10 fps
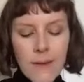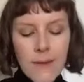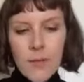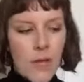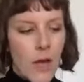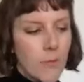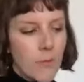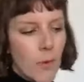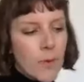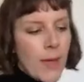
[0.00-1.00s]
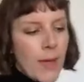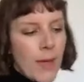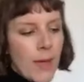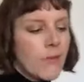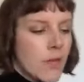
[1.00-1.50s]
those kind of problem
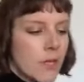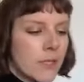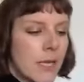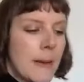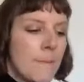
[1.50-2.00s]
areas.